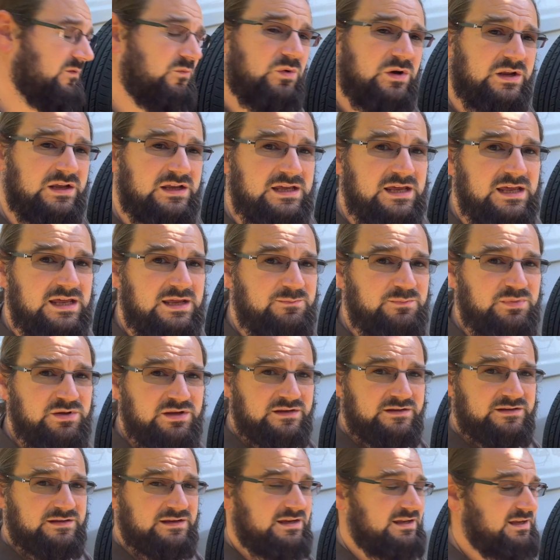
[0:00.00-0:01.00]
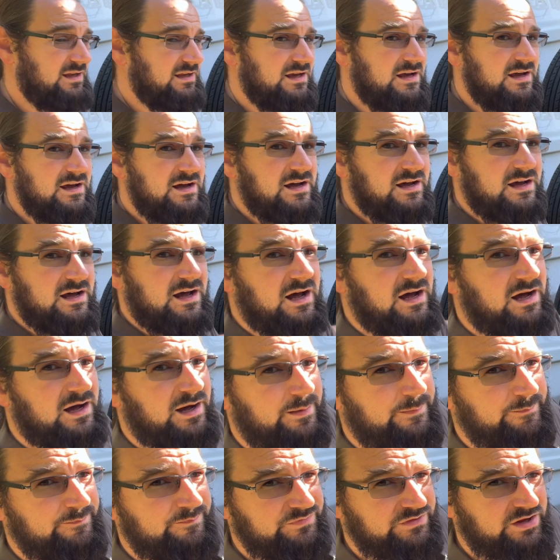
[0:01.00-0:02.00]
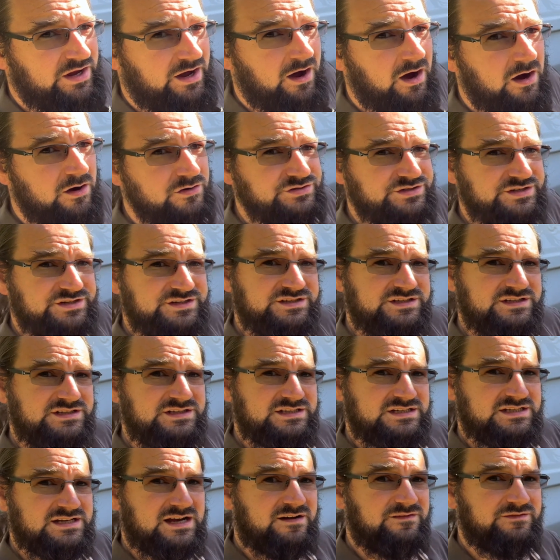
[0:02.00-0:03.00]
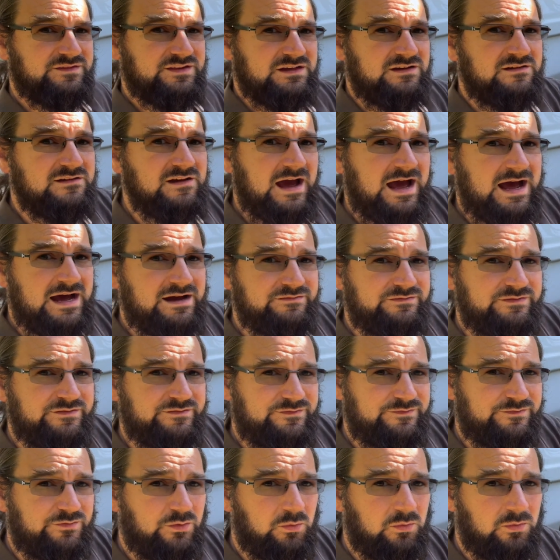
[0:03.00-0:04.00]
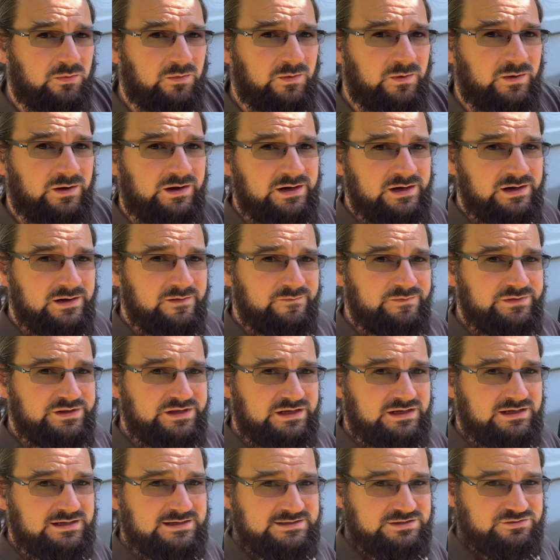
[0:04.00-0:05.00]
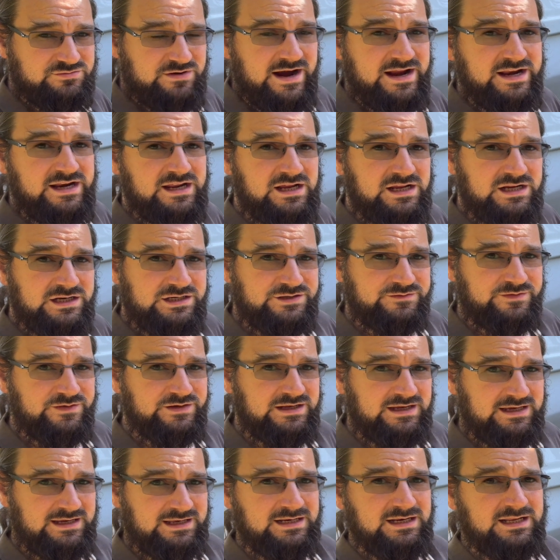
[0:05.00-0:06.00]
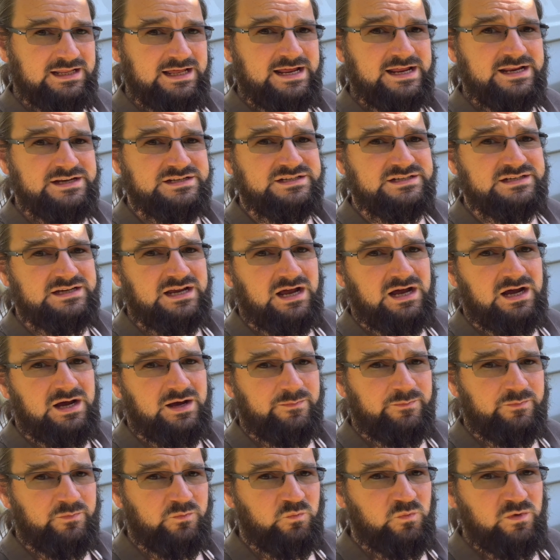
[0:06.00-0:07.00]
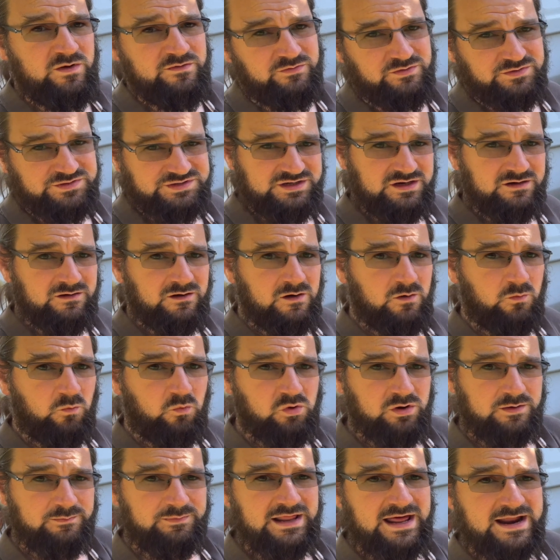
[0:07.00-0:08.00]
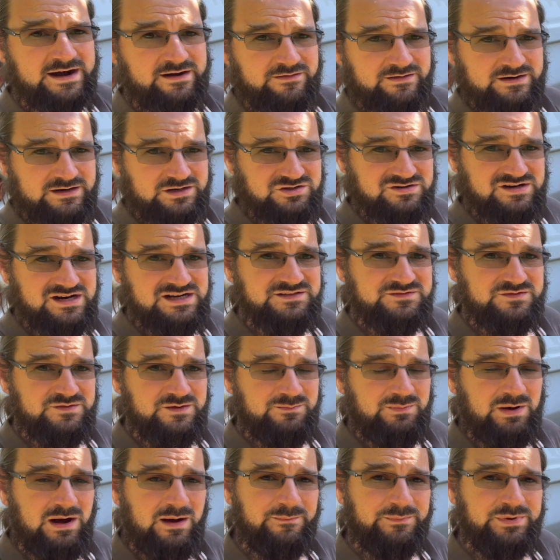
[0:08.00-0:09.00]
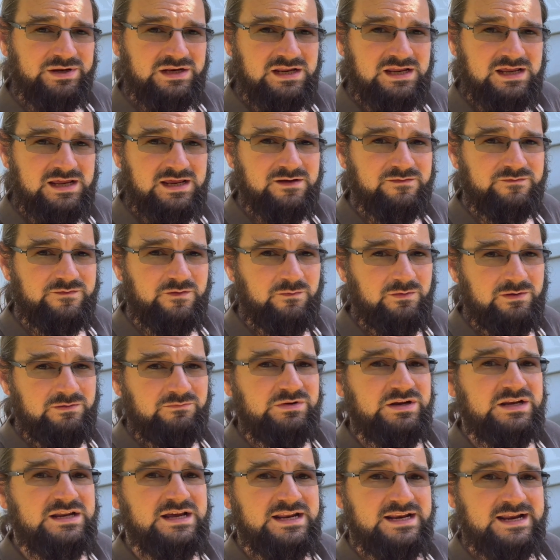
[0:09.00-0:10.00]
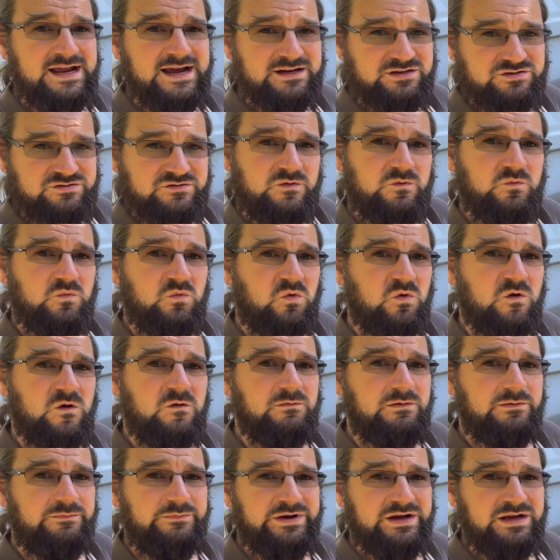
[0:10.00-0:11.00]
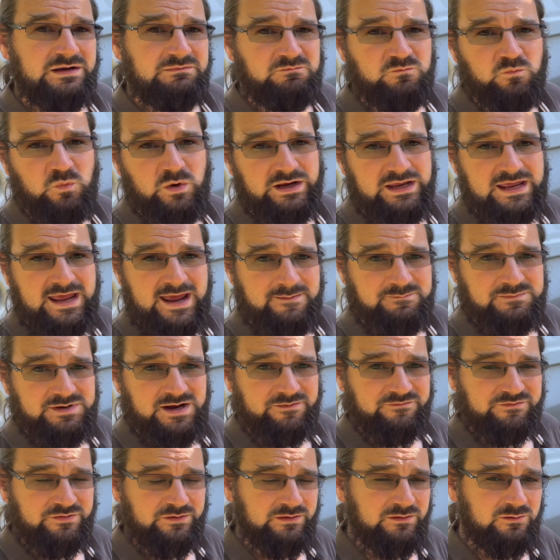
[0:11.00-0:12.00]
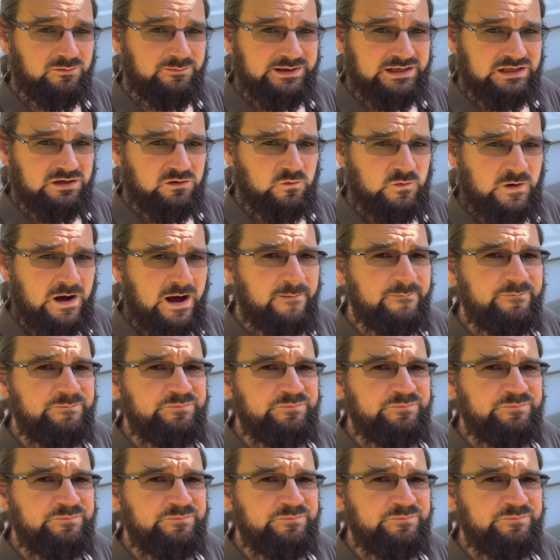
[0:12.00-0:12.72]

want to keep the hoses and stuff that you have for the drainage, for the inlet. We've also got a water bladder and a transfer pump in here for when we need extra water when we're camped up for a little bit longer.